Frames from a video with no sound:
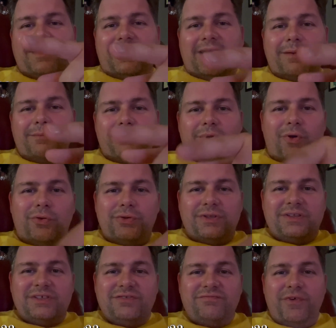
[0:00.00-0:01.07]
that I'm
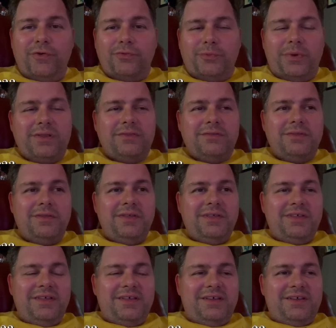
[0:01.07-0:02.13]
holding this phone with
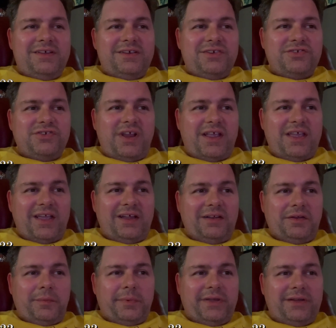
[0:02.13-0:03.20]
shaking a
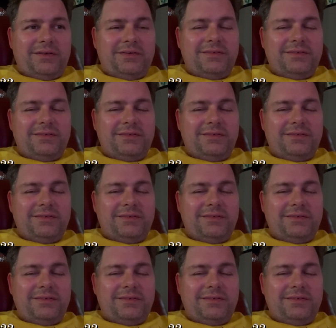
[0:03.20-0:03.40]
little bit.